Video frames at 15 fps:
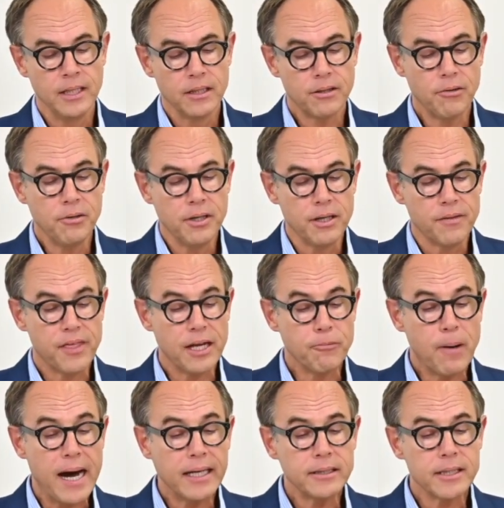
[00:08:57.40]
So the
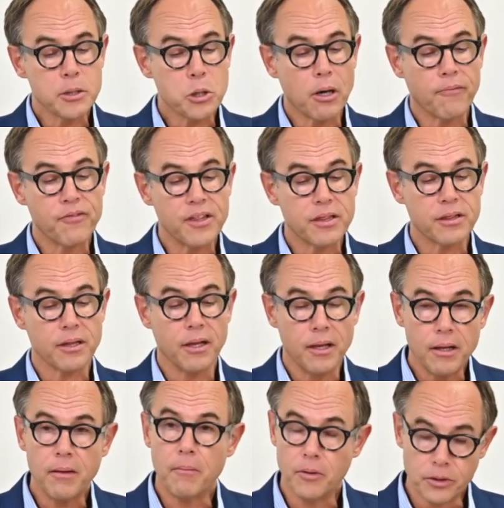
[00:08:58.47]
advantage of this
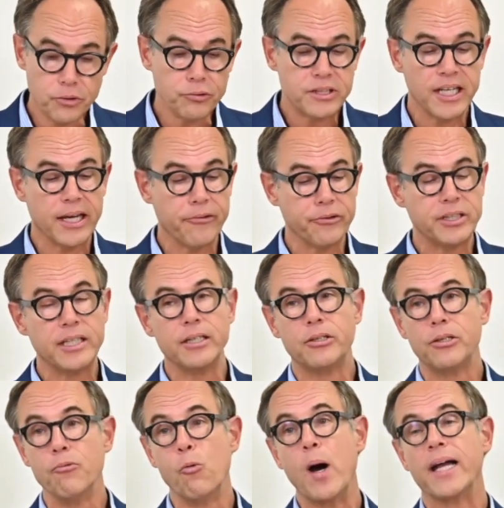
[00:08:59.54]
UT-AUT
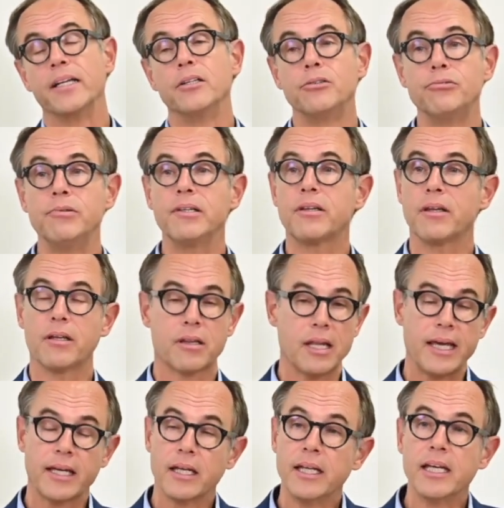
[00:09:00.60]
1 and 2 is it's
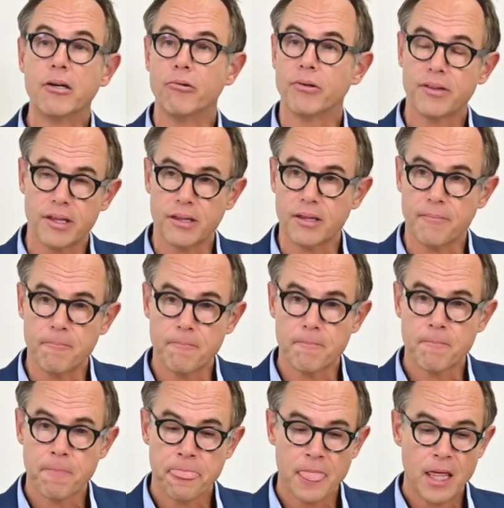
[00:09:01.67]
like a Lego system.
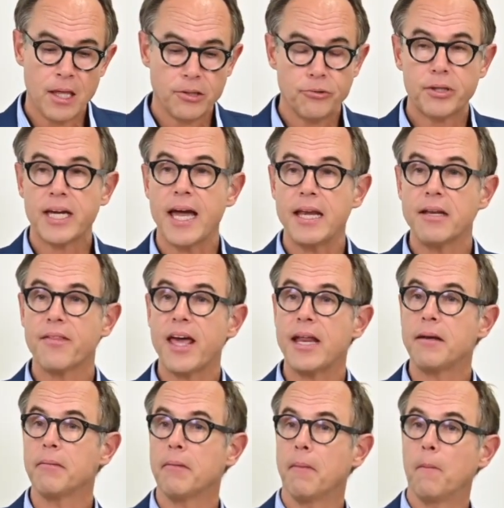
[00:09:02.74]
You can
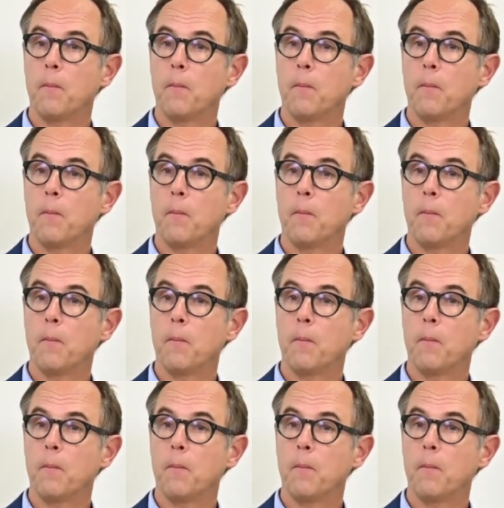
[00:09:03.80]
then